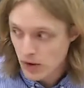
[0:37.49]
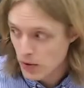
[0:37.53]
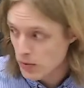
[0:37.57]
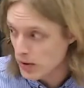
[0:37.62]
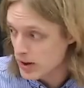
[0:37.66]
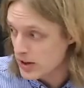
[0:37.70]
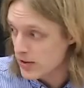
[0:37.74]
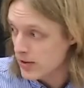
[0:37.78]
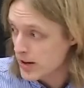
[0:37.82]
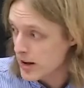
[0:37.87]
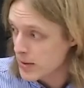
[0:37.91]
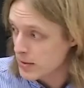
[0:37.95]

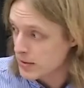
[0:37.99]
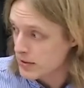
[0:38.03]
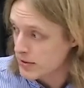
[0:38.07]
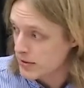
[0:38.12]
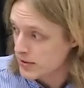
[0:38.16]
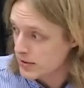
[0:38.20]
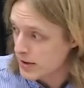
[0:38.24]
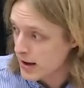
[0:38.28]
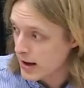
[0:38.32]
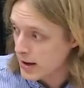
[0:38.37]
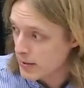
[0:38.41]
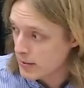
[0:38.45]
What do you get with
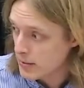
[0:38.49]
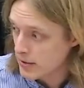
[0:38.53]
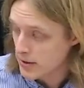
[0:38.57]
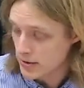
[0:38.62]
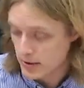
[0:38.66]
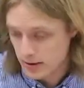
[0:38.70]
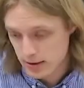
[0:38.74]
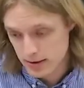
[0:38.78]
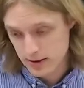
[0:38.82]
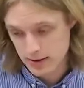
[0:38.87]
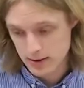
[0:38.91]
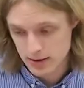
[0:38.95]
this game?
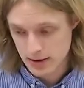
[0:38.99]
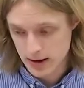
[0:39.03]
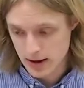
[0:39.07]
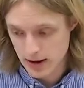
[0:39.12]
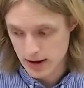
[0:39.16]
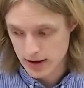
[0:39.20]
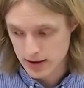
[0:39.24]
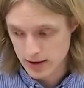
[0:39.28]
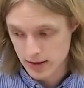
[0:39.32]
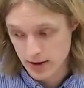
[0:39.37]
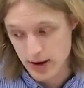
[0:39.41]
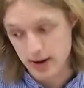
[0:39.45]

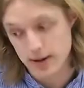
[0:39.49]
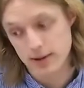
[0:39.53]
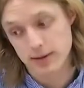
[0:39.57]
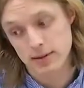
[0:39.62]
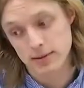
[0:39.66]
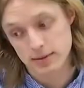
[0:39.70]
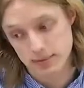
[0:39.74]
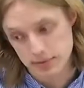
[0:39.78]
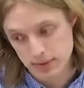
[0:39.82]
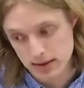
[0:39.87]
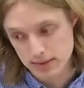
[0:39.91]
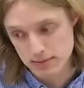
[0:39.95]
You get
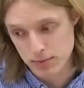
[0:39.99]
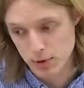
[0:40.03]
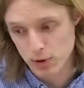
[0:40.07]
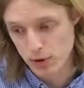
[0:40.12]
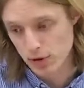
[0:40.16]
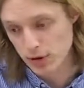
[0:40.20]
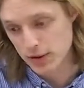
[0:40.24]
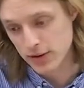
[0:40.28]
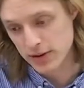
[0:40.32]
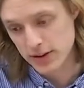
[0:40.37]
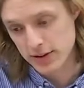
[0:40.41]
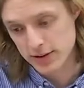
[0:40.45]
the
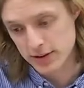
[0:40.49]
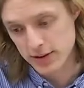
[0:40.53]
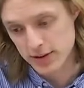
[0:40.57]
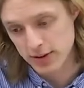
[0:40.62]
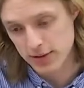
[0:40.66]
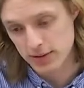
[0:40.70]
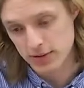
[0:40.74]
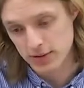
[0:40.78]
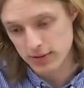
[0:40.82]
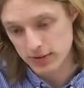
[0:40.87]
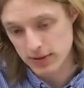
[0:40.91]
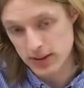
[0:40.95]
board. This
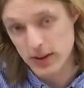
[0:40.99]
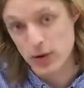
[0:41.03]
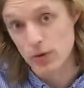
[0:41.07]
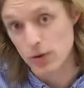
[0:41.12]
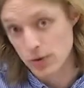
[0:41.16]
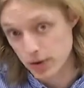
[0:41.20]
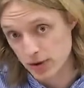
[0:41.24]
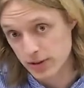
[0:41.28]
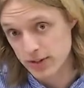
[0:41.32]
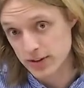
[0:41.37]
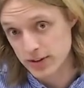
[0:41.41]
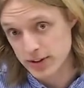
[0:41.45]
is the
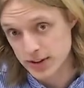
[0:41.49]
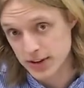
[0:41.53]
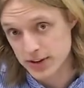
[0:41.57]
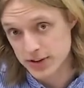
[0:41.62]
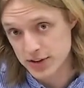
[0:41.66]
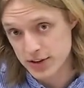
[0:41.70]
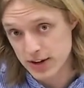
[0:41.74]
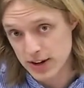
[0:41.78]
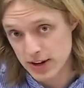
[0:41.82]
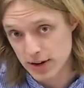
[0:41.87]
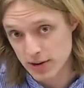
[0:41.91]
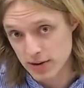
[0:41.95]
oldest
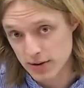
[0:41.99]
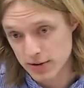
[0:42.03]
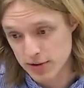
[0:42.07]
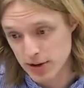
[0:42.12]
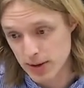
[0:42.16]
edition here.